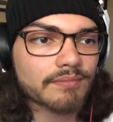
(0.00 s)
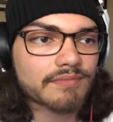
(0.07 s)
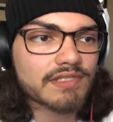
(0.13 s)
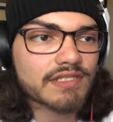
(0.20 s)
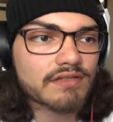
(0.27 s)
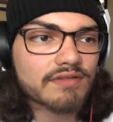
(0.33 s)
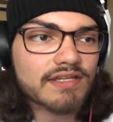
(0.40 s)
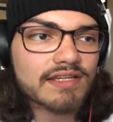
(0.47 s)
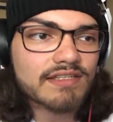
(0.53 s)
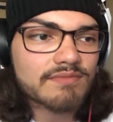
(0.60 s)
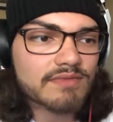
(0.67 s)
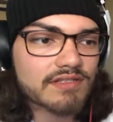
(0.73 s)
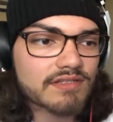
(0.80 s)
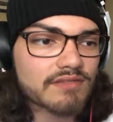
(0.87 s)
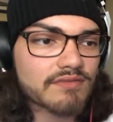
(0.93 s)
So next
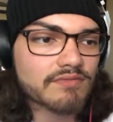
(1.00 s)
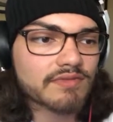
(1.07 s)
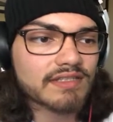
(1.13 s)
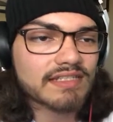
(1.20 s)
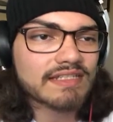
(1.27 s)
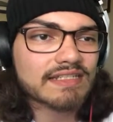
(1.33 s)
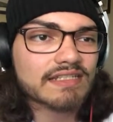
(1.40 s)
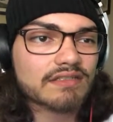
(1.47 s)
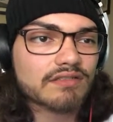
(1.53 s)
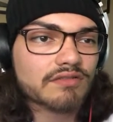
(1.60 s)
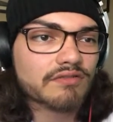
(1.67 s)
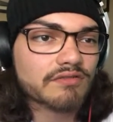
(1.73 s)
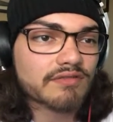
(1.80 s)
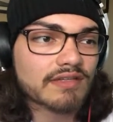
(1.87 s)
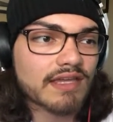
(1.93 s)
we just really need to
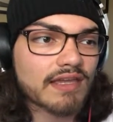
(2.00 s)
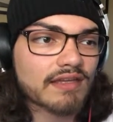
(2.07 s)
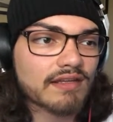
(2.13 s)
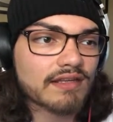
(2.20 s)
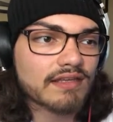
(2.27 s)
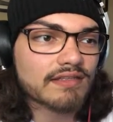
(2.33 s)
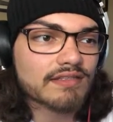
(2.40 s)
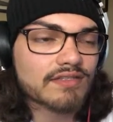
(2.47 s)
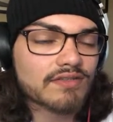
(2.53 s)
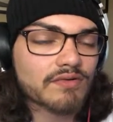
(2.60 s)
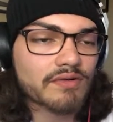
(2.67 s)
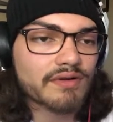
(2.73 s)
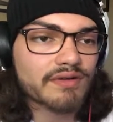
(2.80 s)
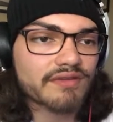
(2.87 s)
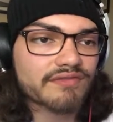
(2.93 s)
create a
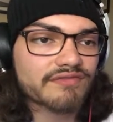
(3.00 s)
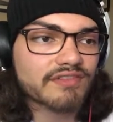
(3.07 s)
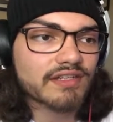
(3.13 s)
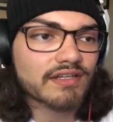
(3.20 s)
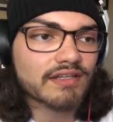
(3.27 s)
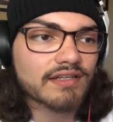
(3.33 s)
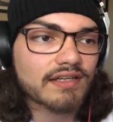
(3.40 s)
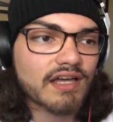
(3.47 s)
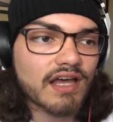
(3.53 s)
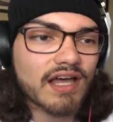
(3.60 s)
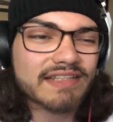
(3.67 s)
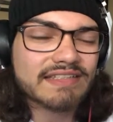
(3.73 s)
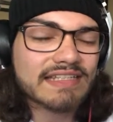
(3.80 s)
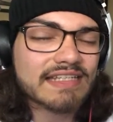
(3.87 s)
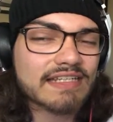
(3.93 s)
sort of
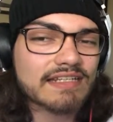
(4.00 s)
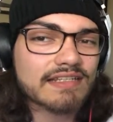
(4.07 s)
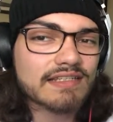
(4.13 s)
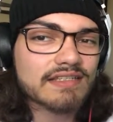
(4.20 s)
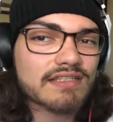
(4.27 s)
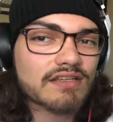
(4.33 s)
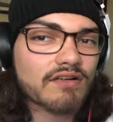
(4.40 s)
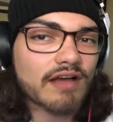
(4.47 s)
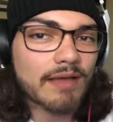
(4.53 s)
a lead, and so